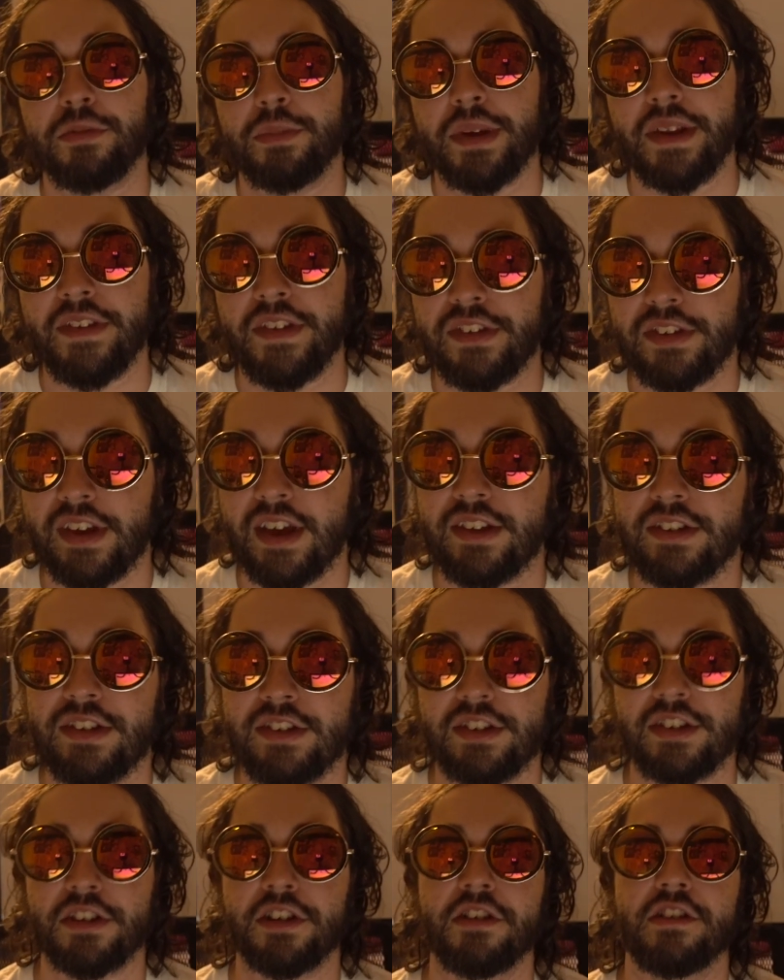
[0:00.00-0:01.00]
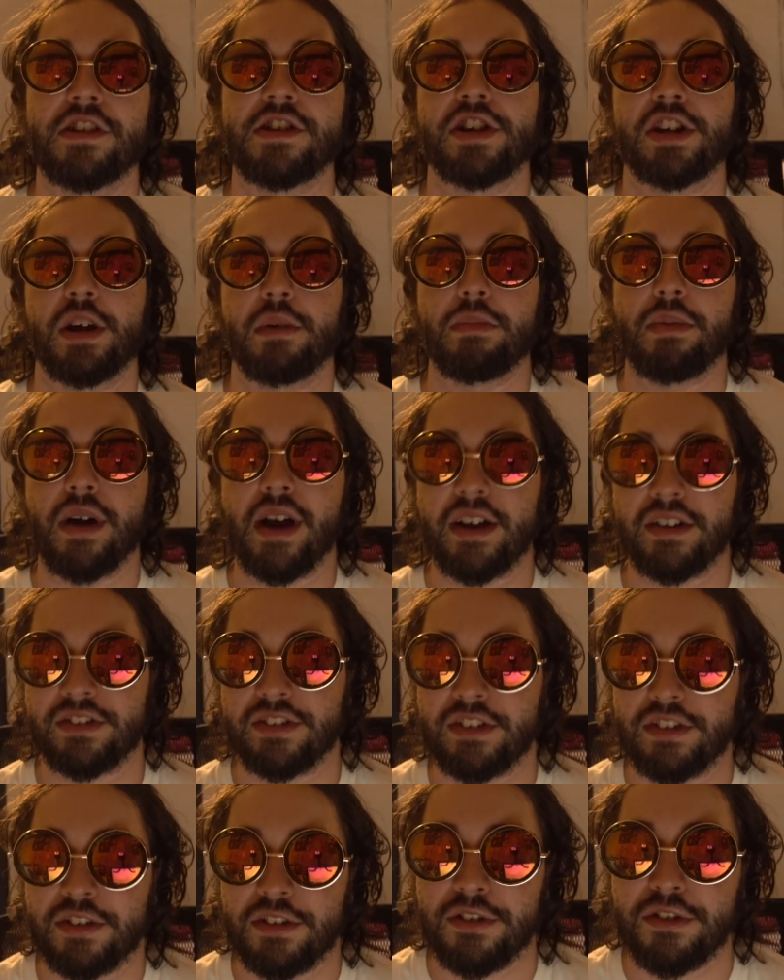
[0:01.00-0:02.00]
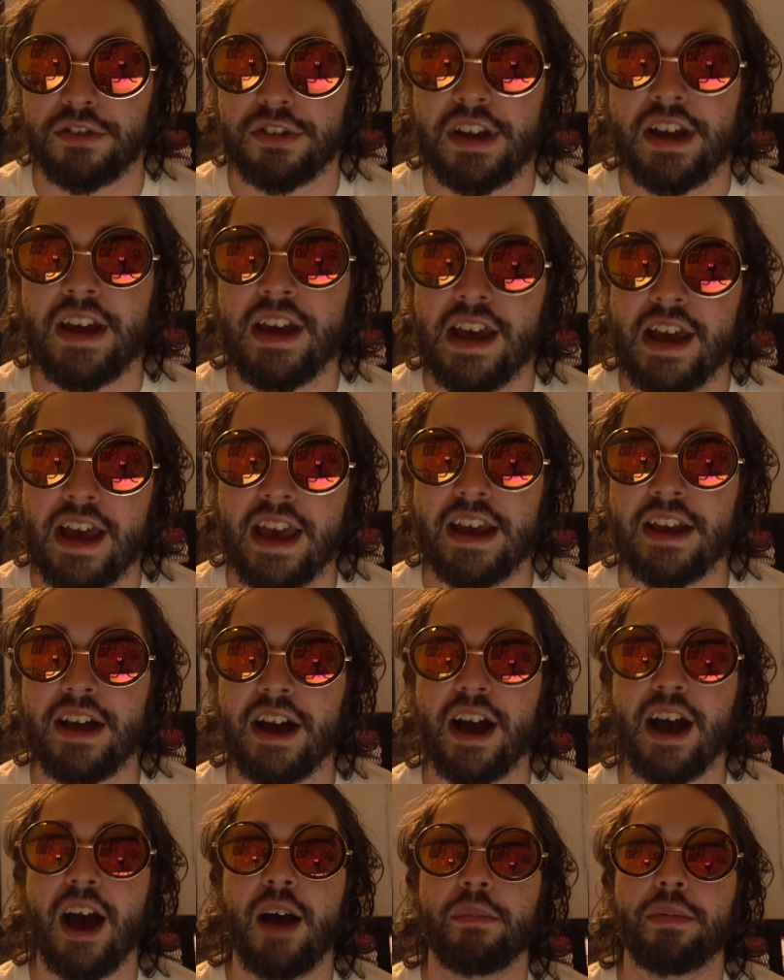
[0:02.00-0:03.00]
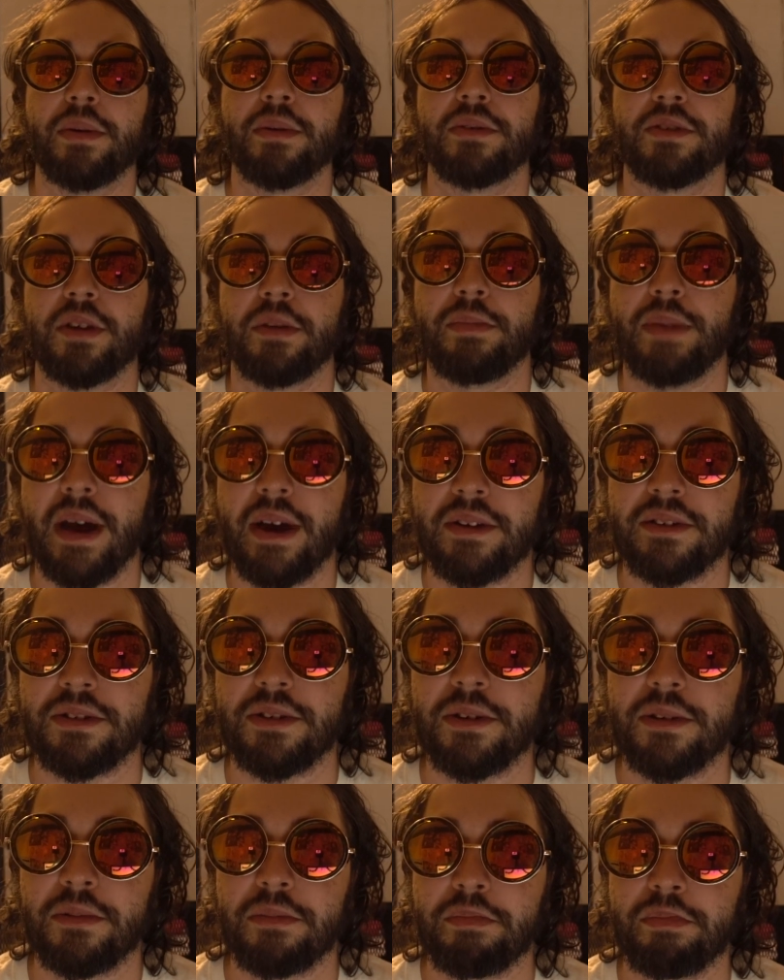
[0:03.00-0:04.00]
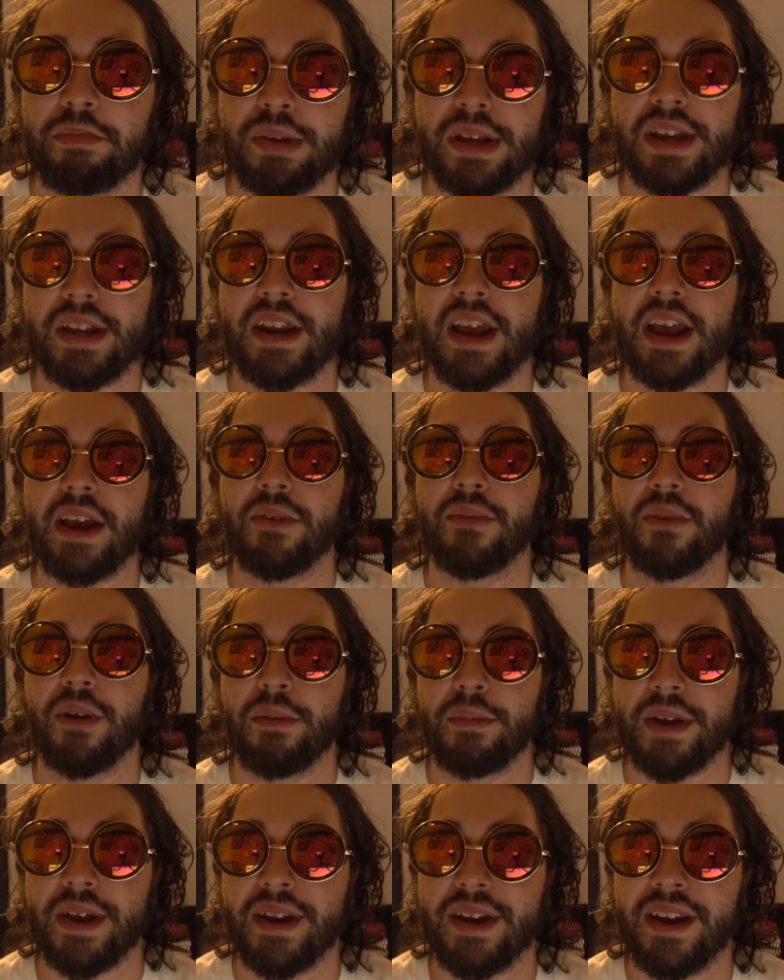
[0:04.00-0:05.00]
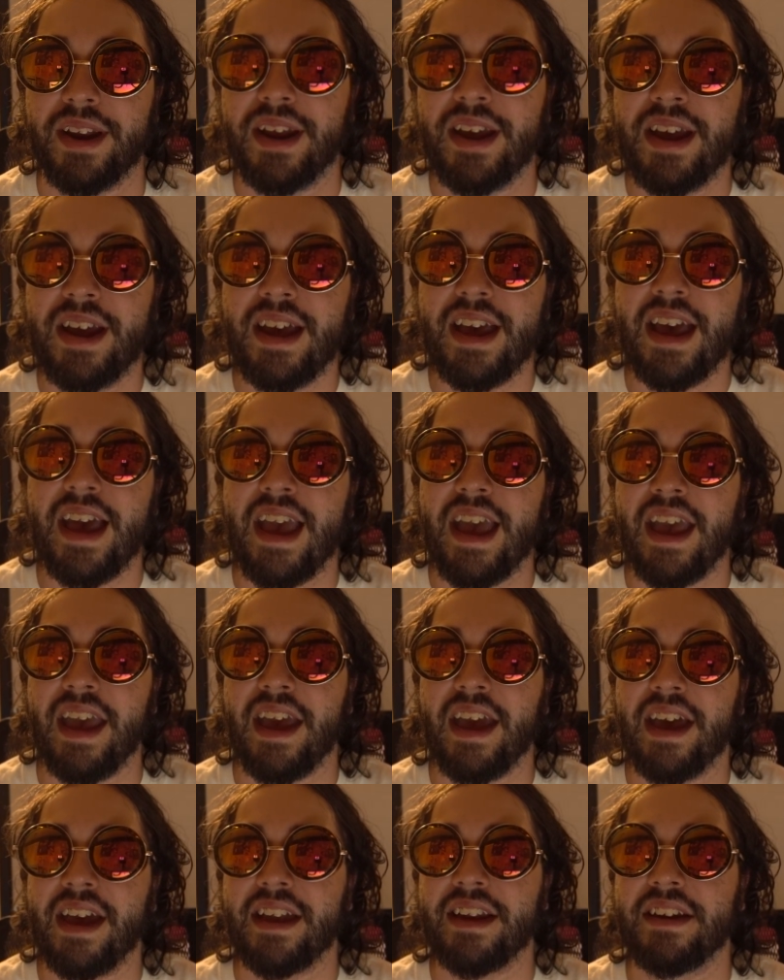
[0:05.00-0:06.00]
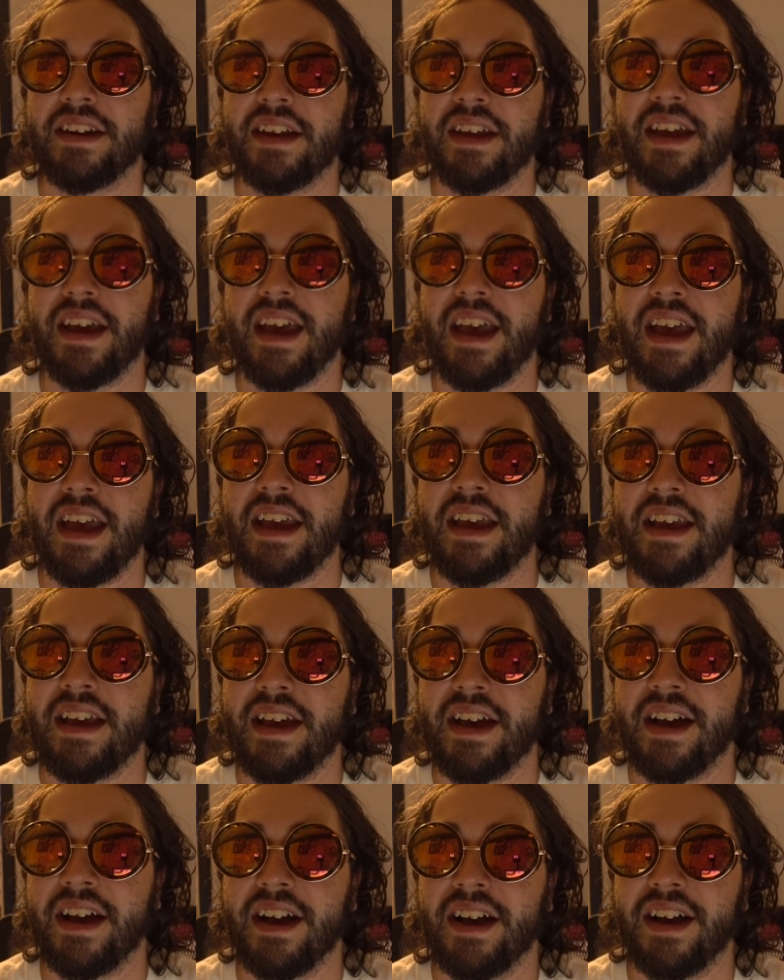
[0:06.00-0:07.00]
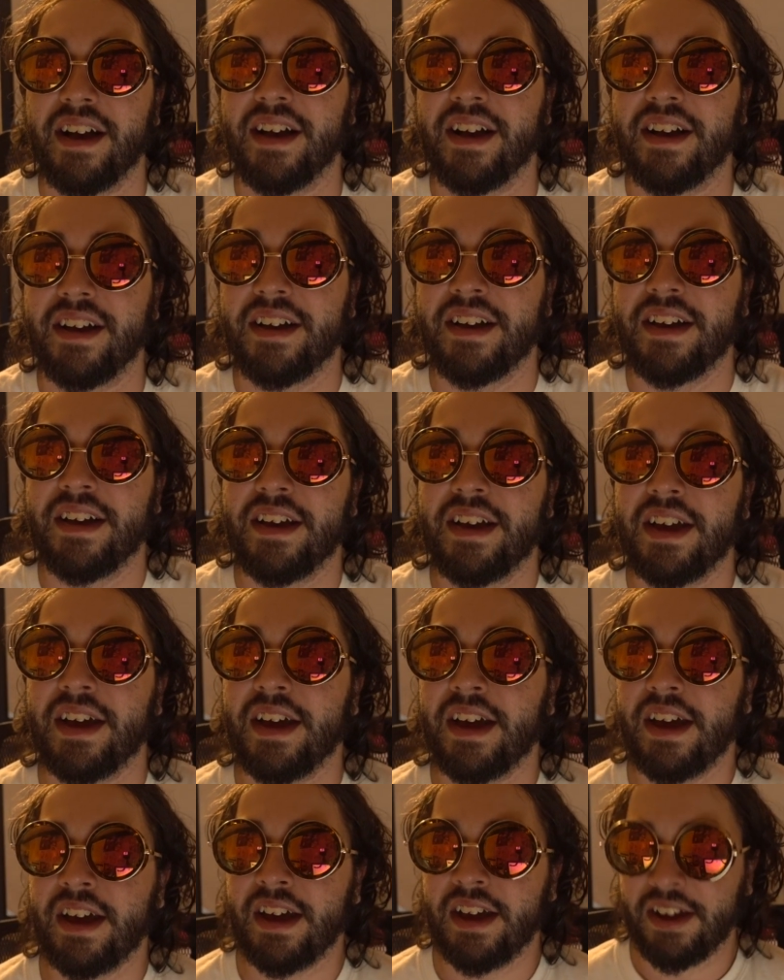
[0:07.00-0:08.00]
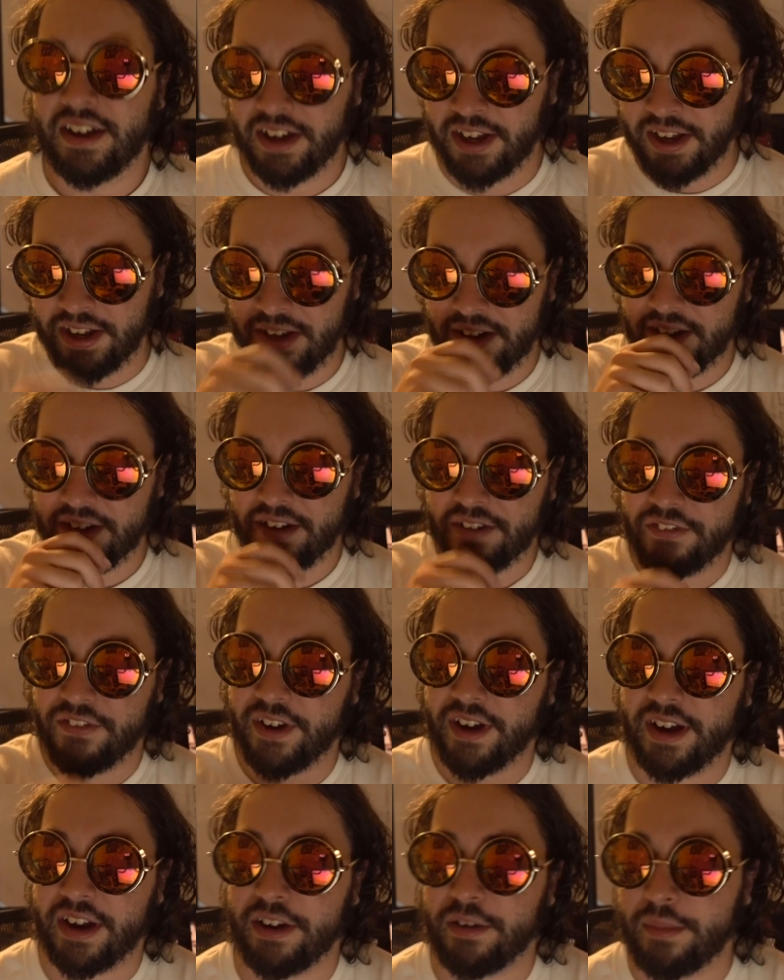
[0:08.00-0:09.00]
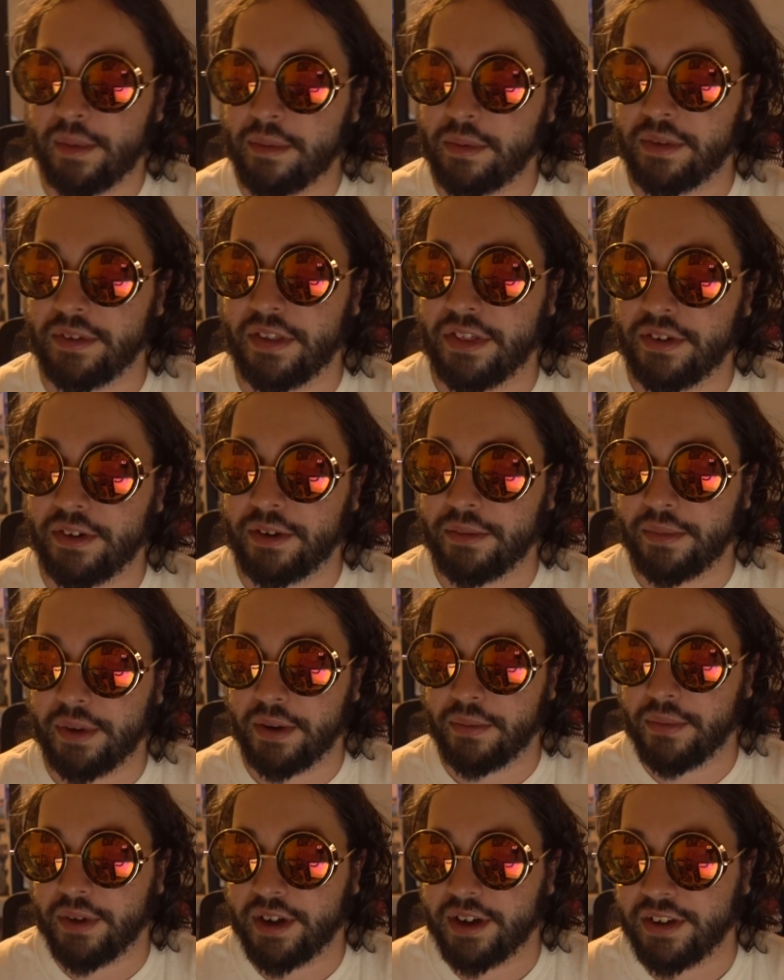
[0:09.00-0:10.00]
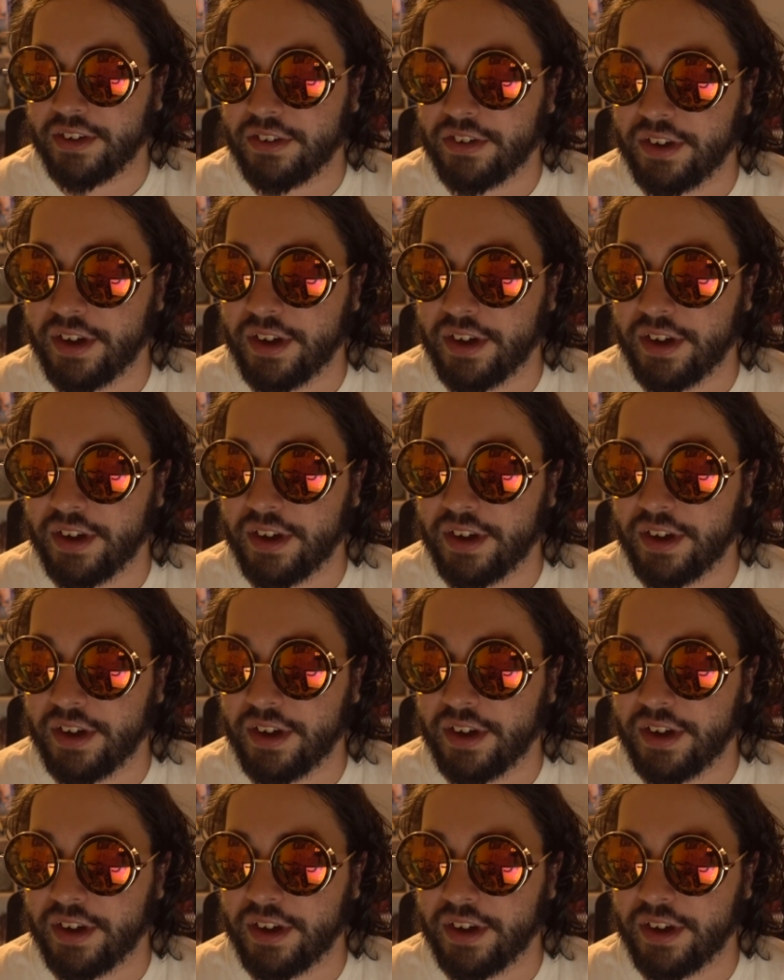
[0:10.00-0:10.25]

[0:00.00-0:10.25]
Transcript: But in this case, he's encouraging a prostitute, a cop who's about to beat a woman, and a, oh, fuck, I don't remember what the third one was.